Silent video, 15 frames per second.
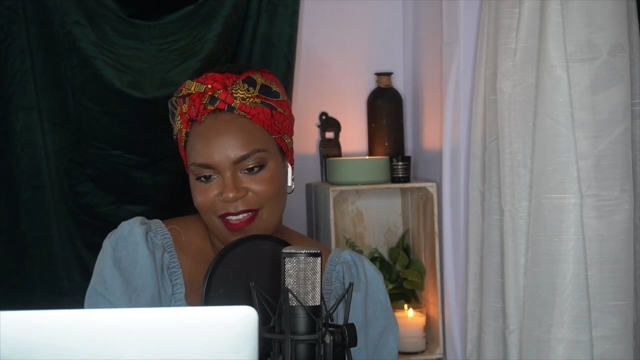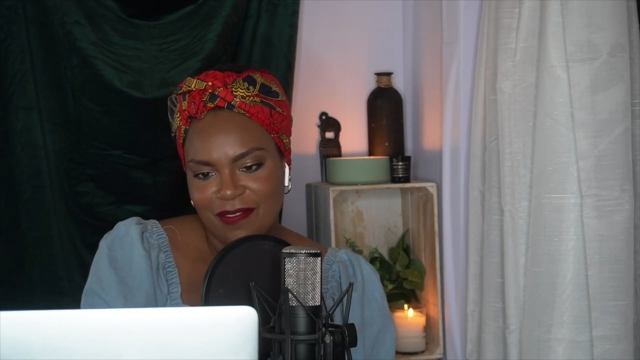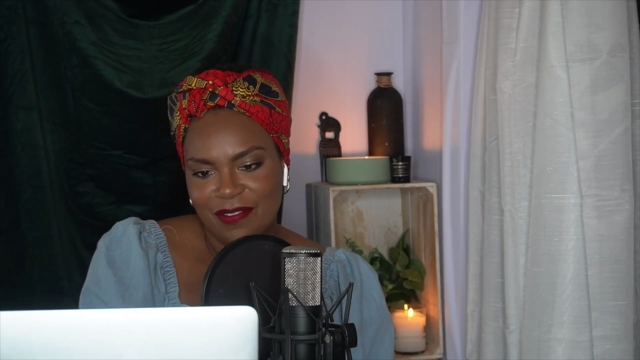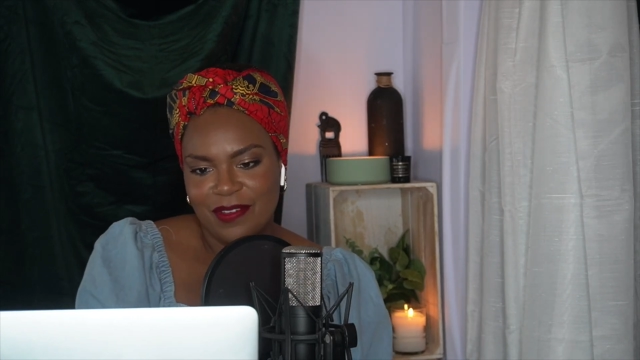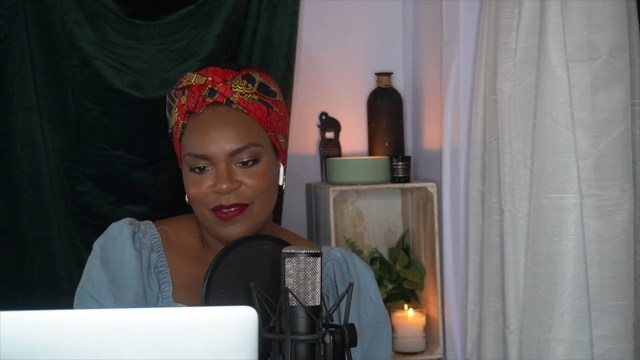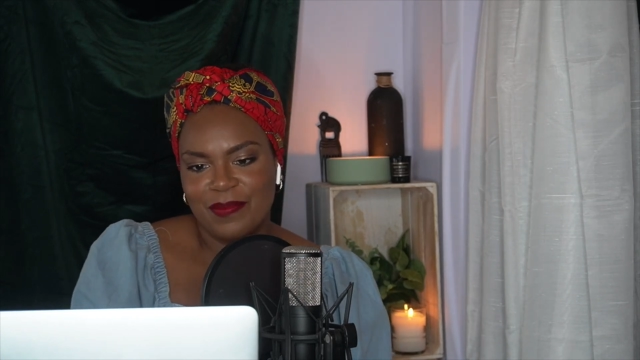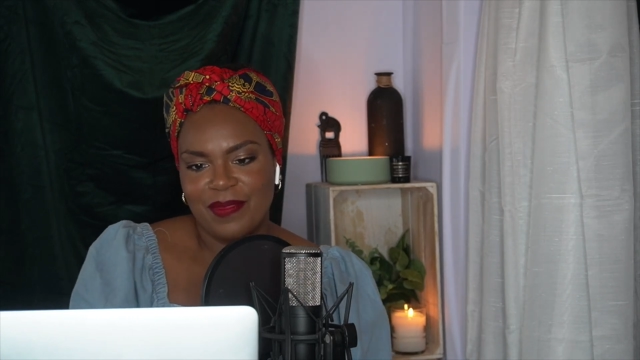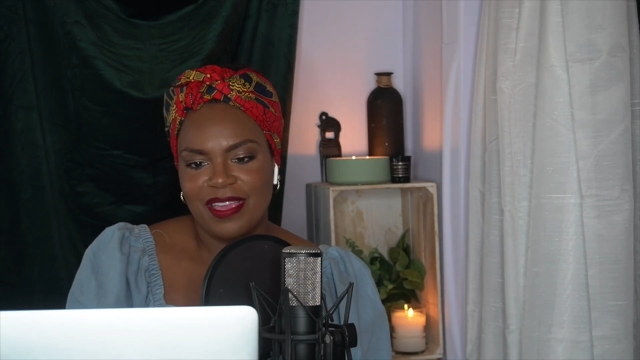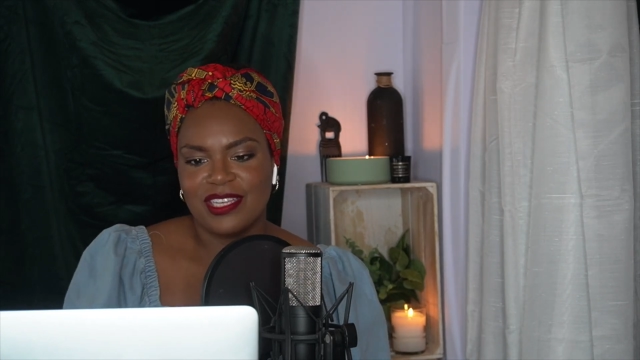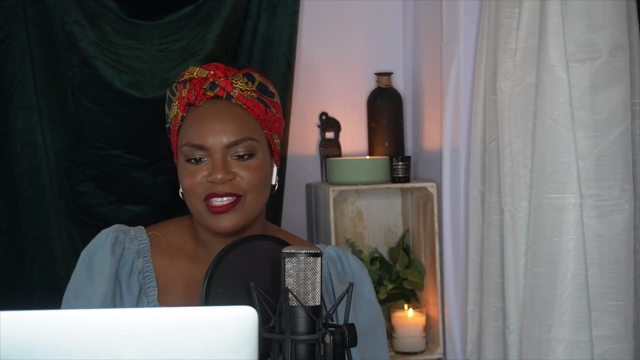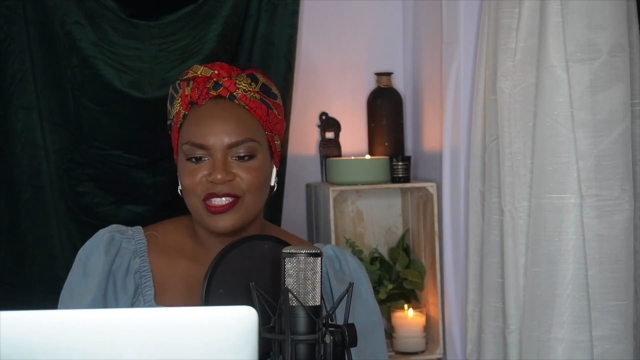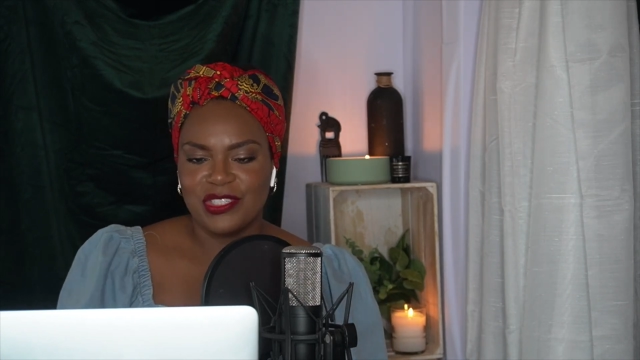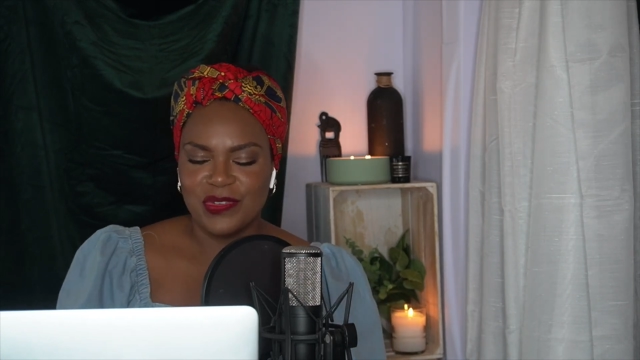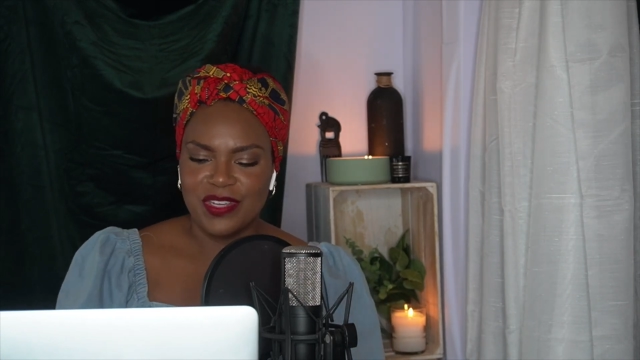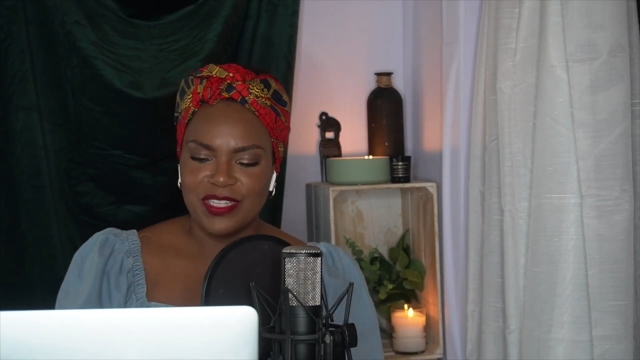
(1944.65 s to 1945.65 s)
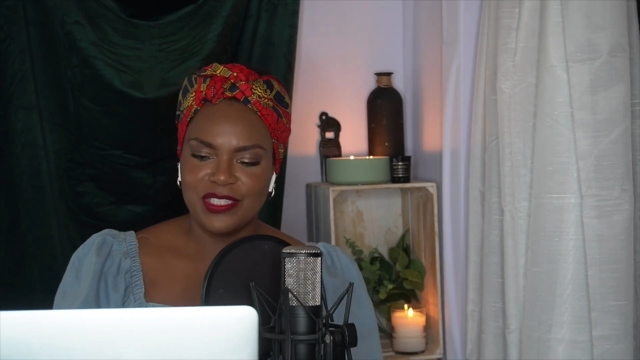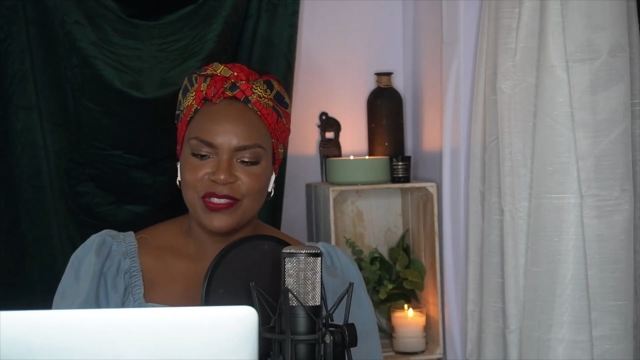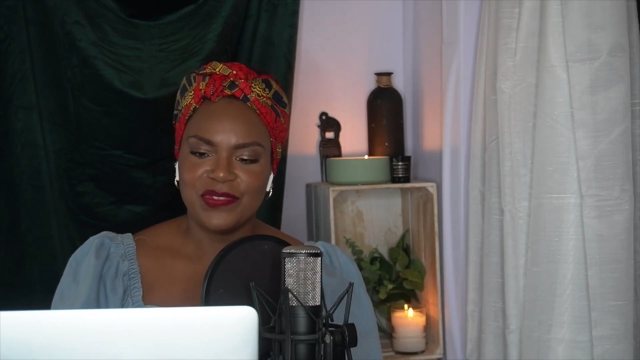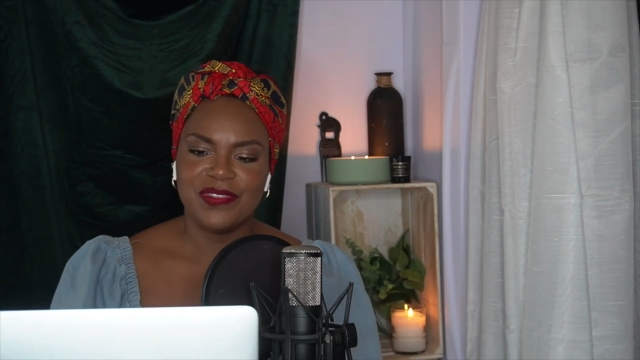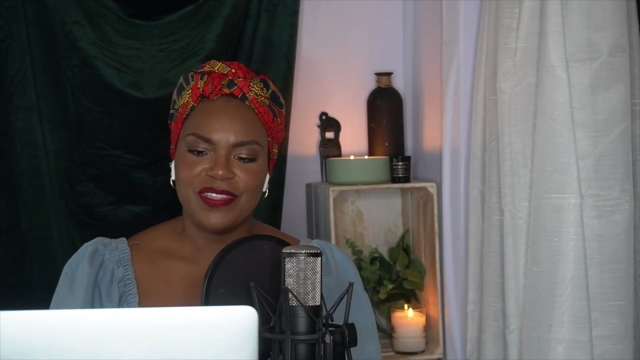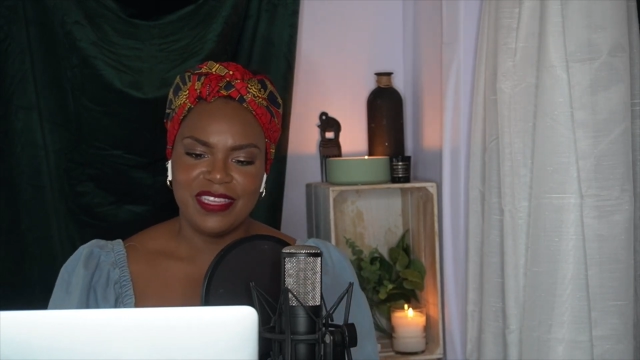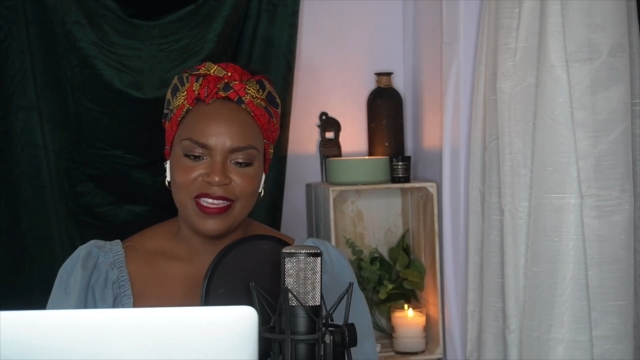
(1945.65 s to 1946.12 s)
I will make sure
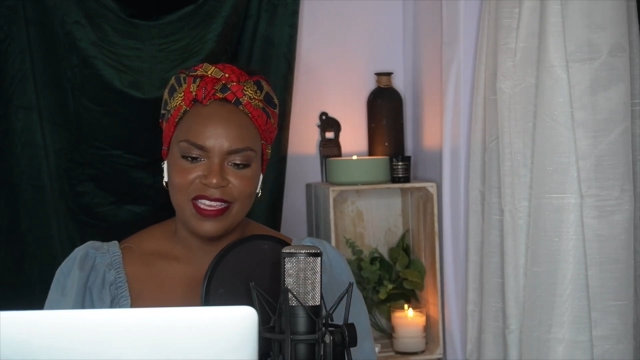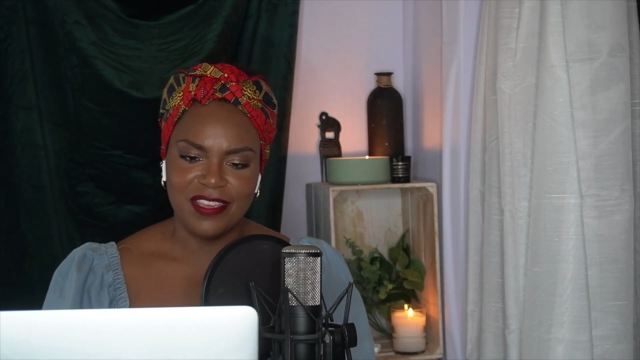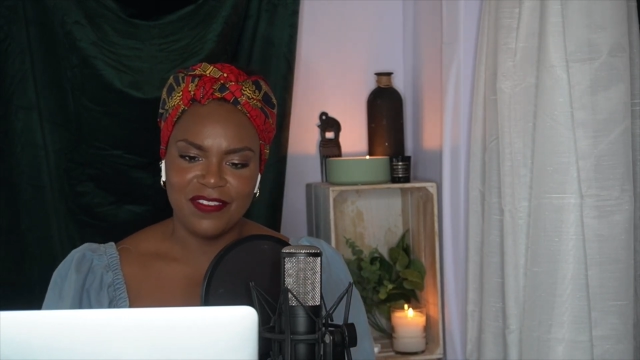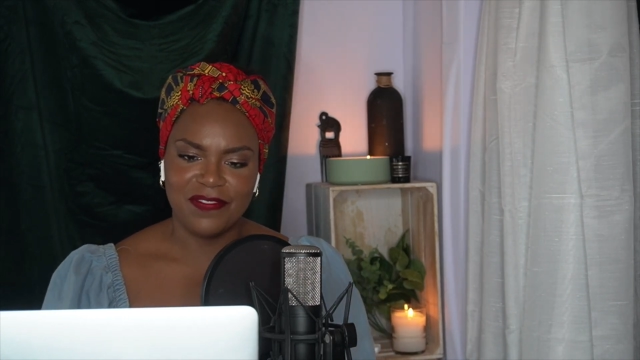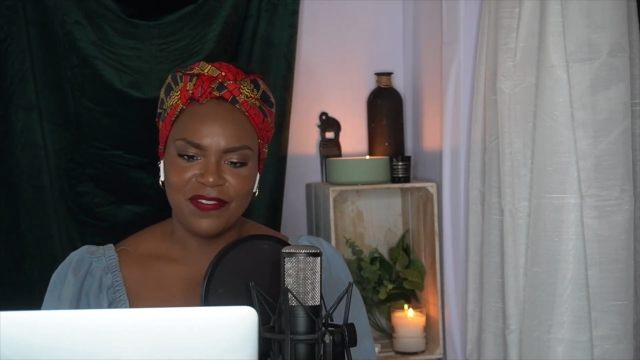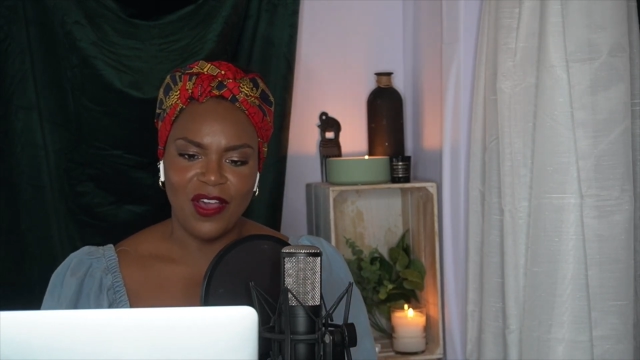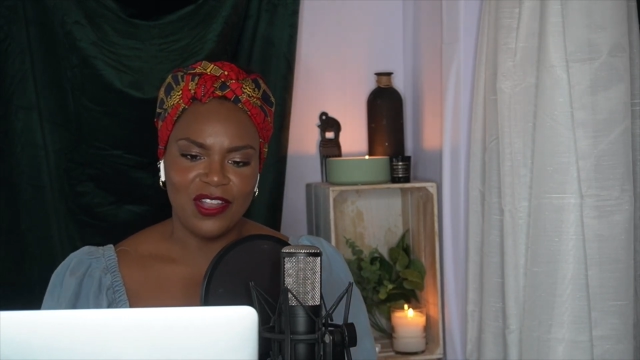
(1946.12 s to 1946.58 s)
to leave